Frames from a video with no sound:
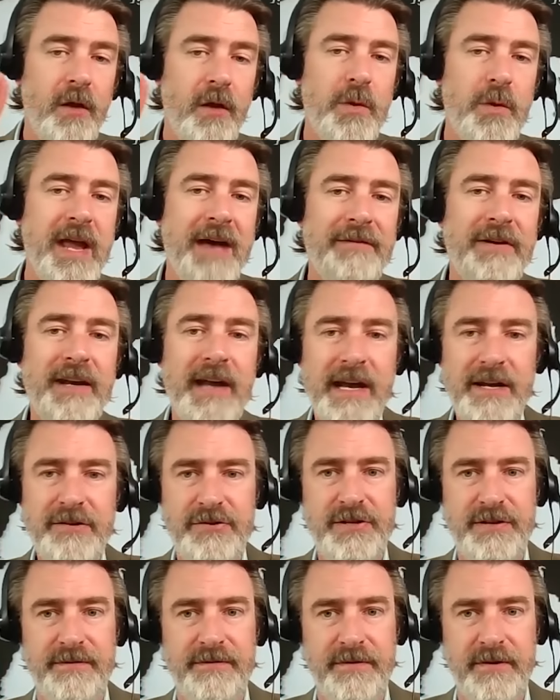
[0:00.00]
We have a
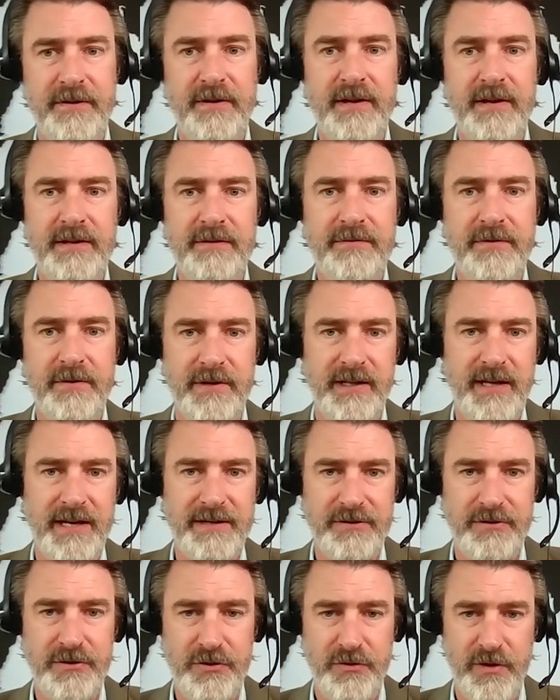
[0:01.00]
nitrogen fer-
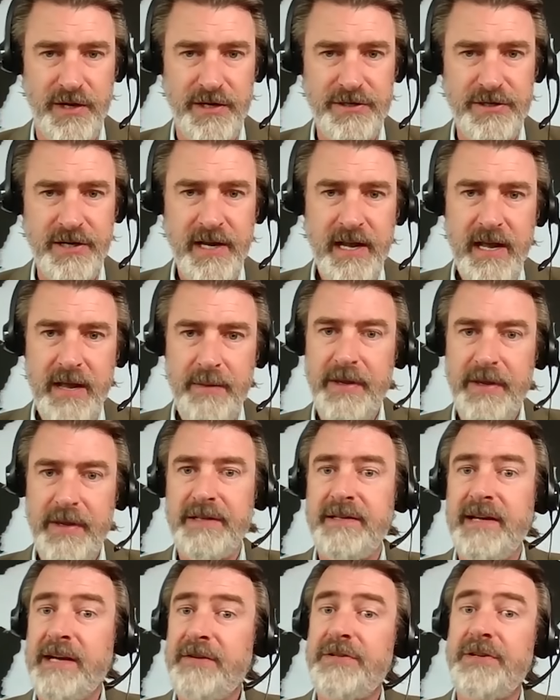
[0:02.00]
fertilizer shortage
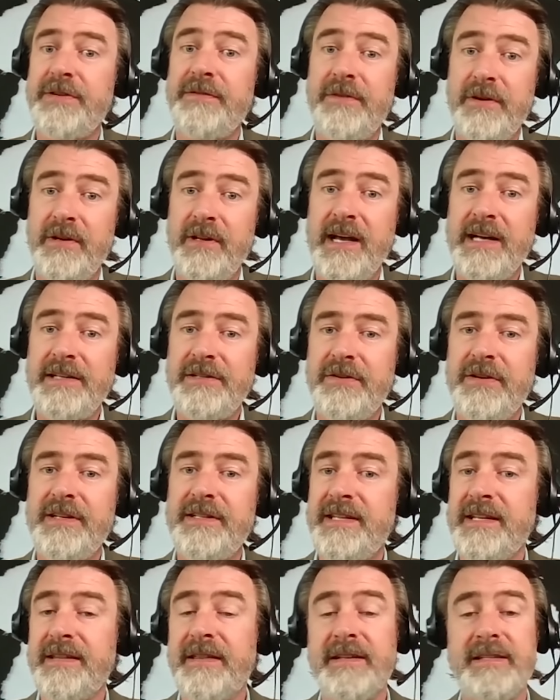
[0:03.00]
because nitrogen fertilizer is
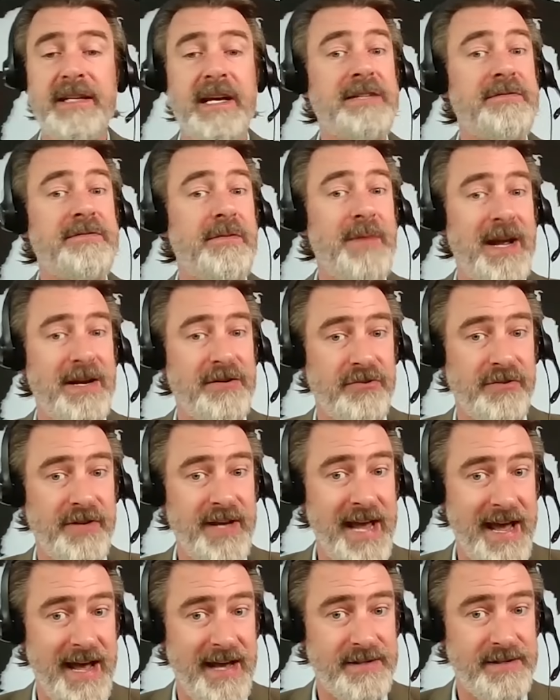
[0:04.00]
synthesized from natural
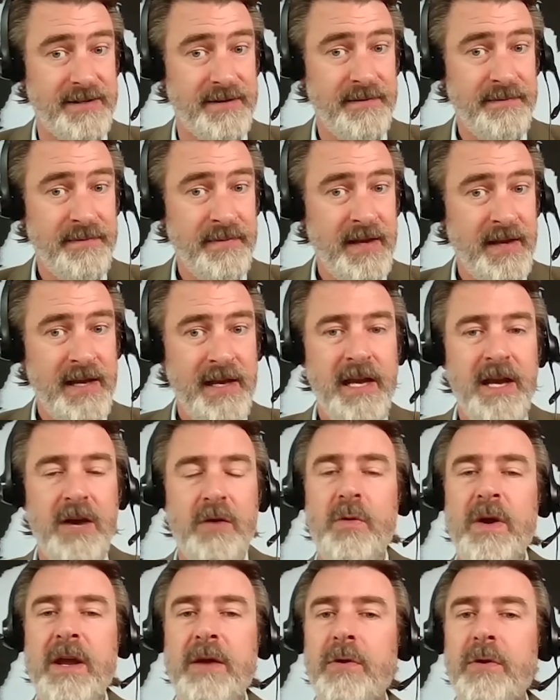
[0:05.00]
gas.
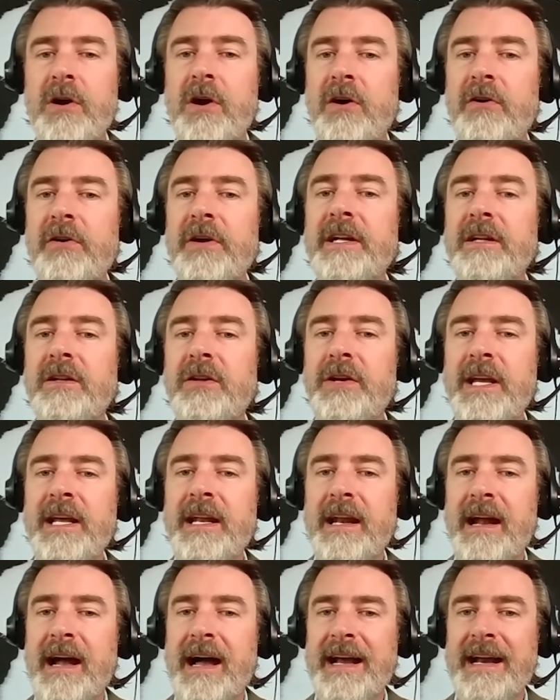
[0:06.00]
We were already looking
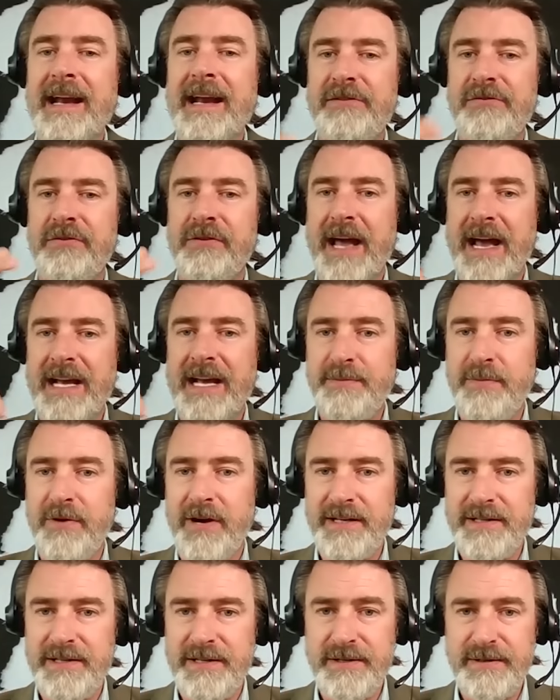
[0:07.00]
at high natural gas
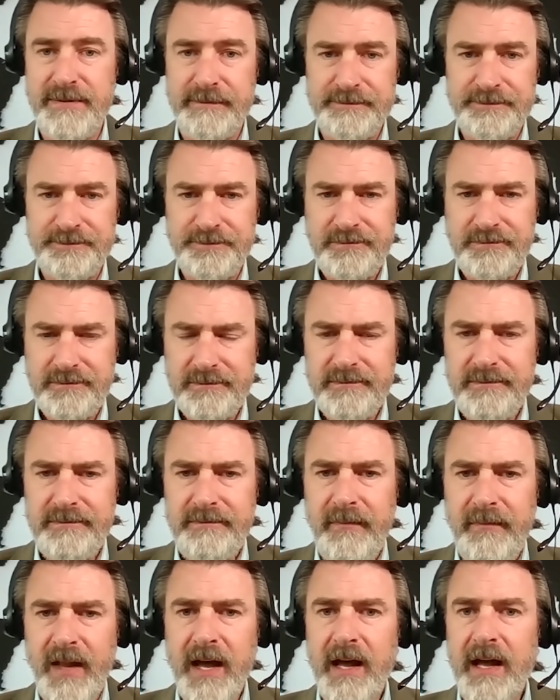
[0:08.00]
prices
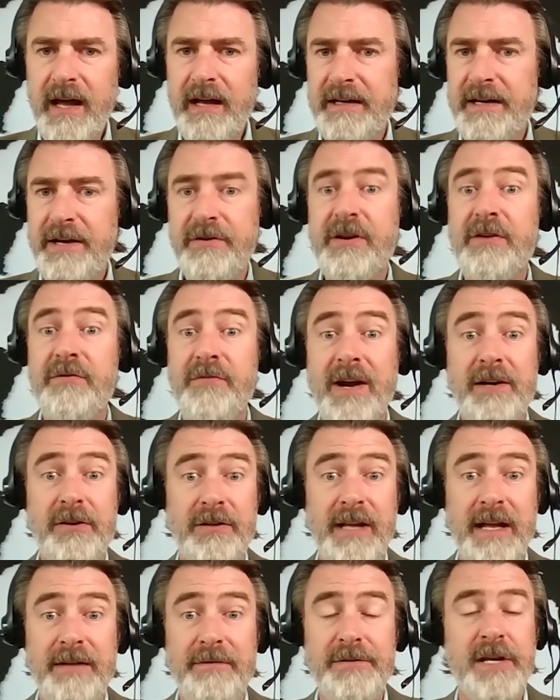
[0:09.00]
uh, nearing
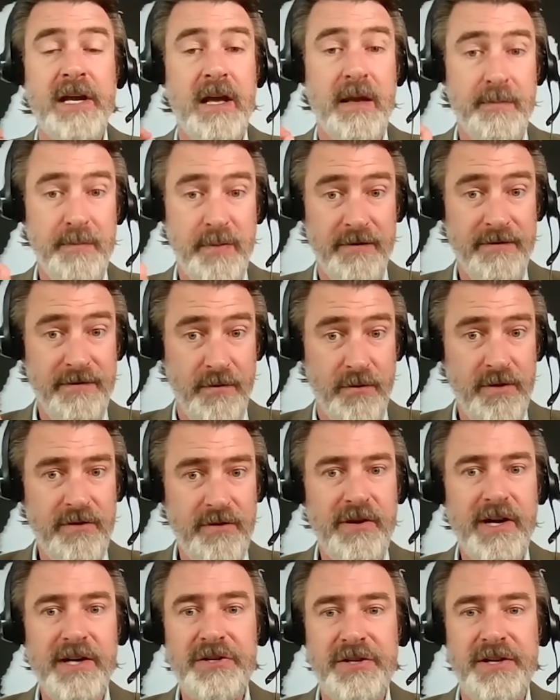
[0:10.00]
record levels before the
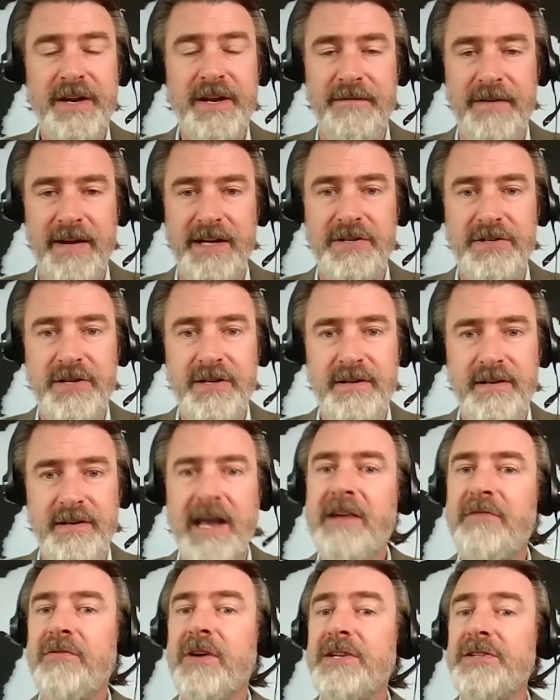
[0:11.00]
Russian invasion.
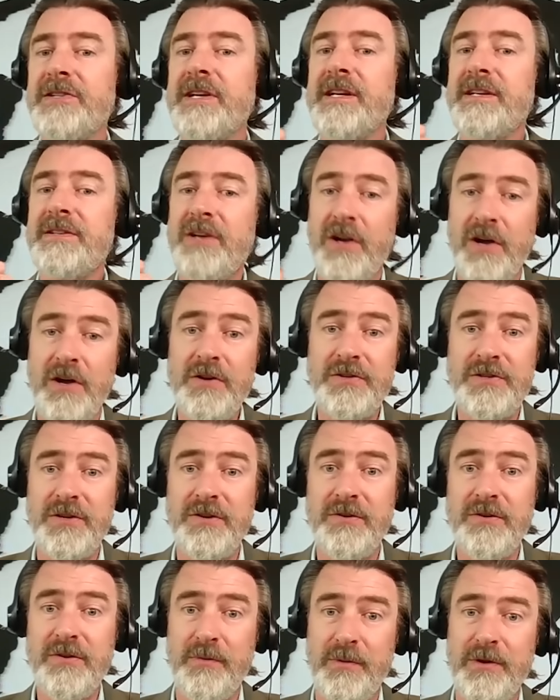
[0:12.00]
And Russia is
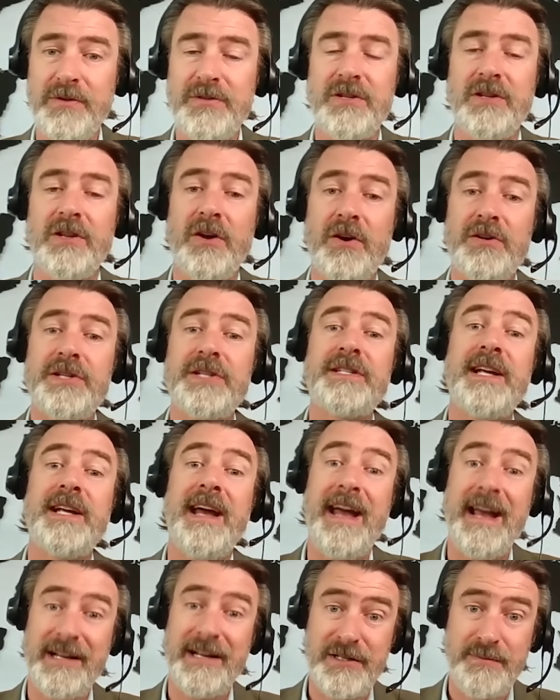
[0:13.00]
also the world's largest
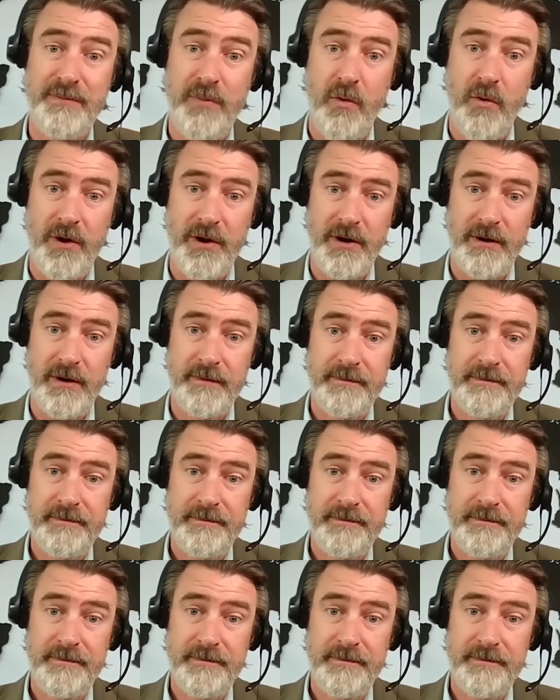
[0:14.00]
exporter.